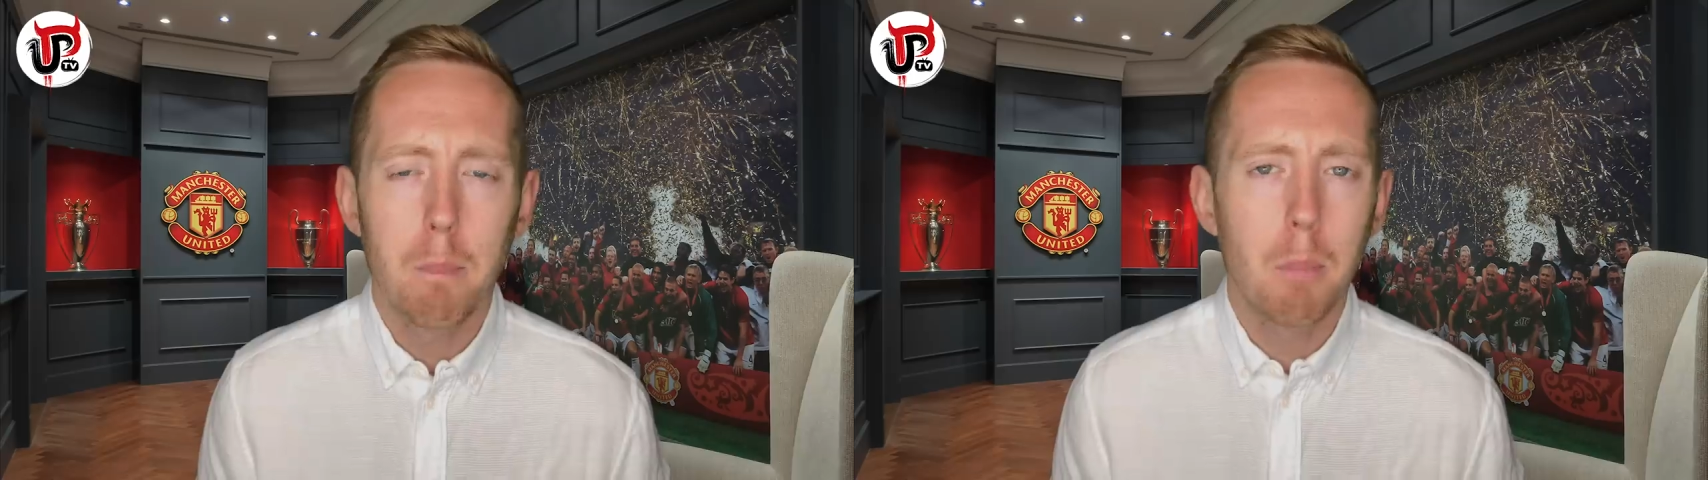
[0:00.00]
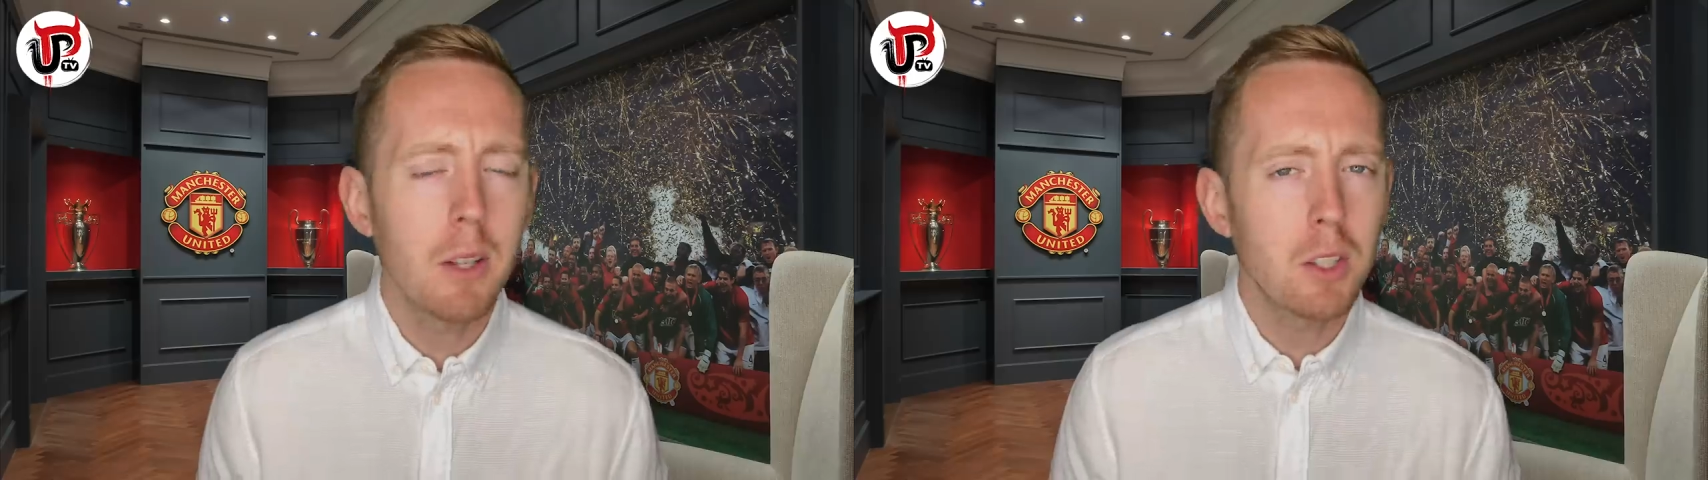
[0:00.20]

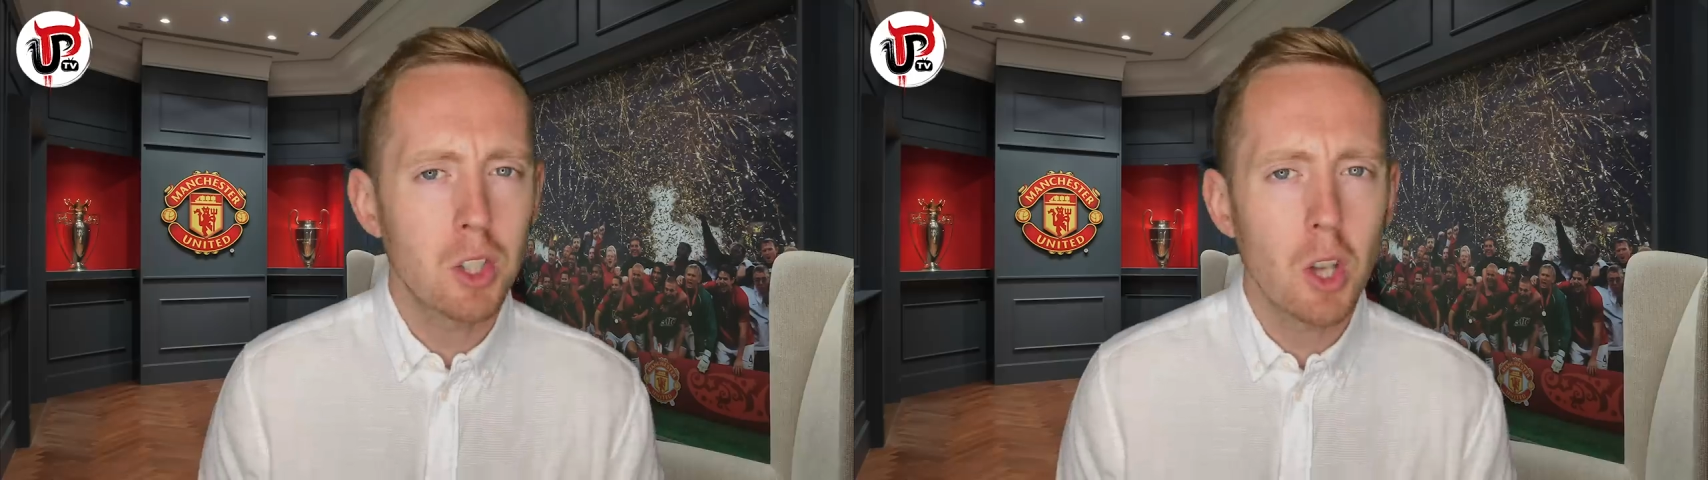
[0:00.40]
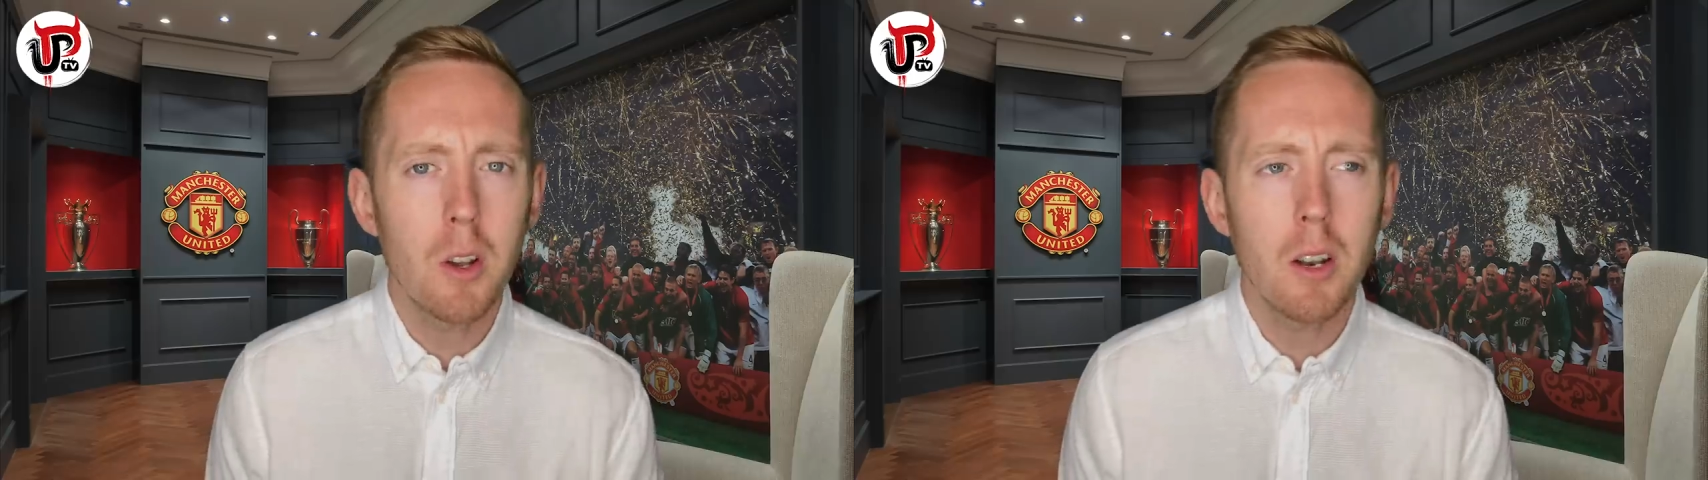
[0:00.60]
but it's
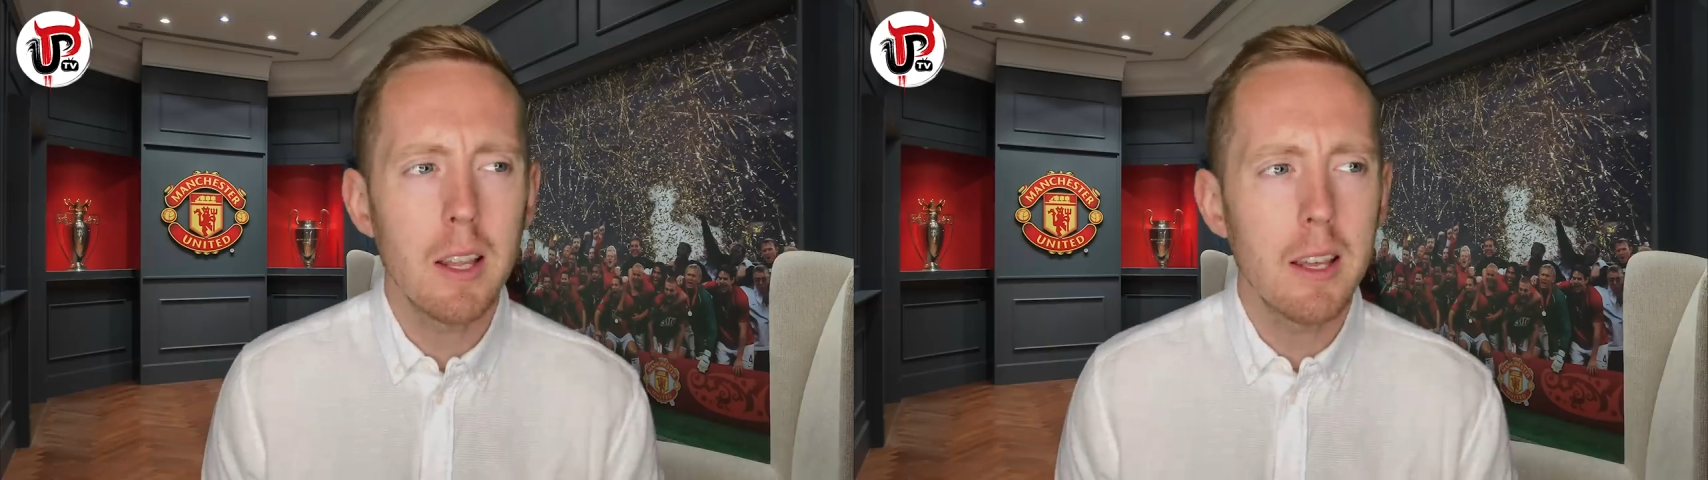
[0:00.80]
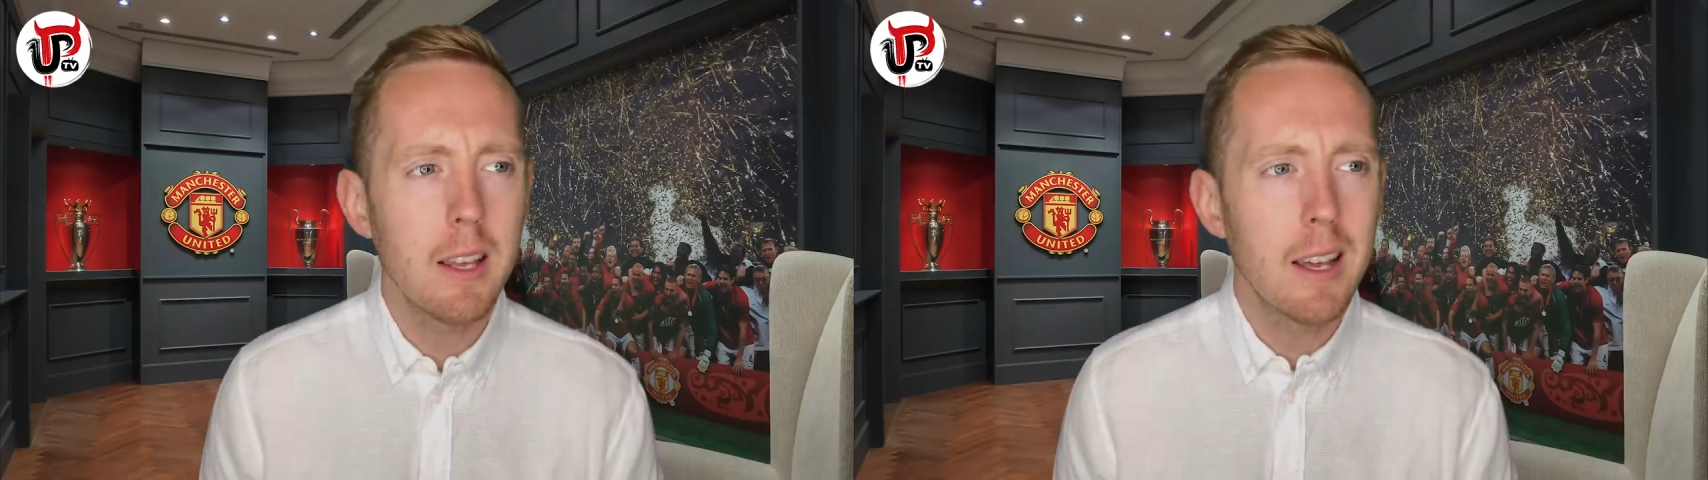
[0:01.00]

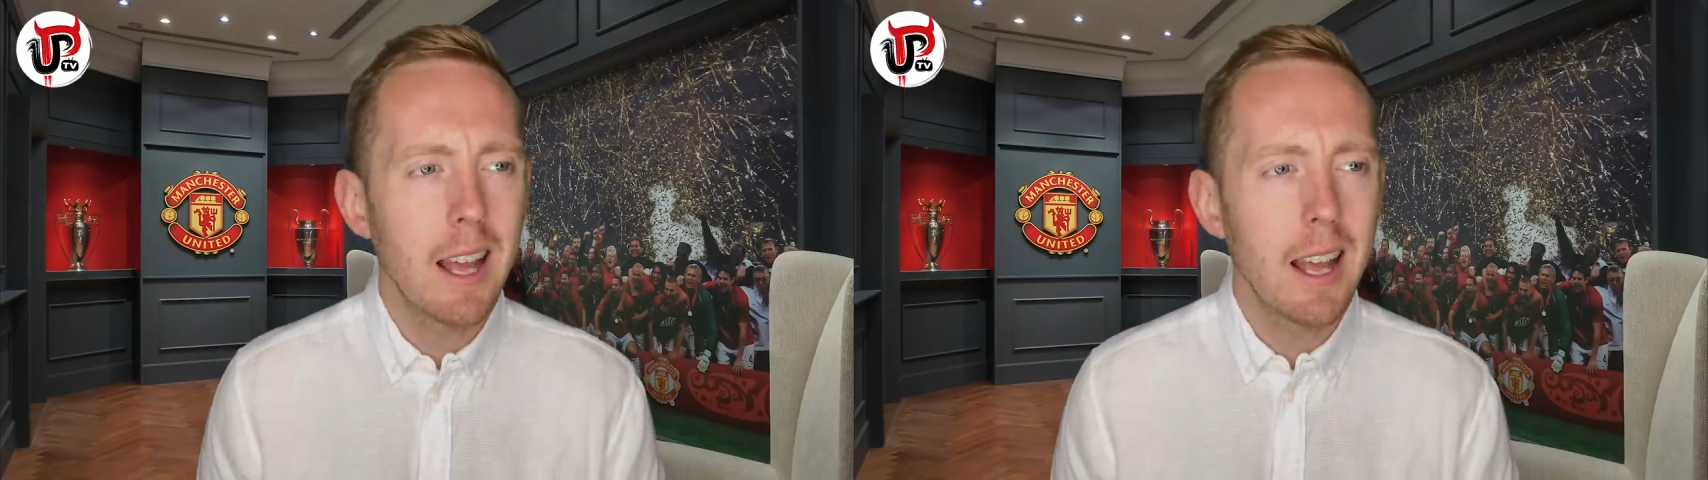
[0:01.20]
certainly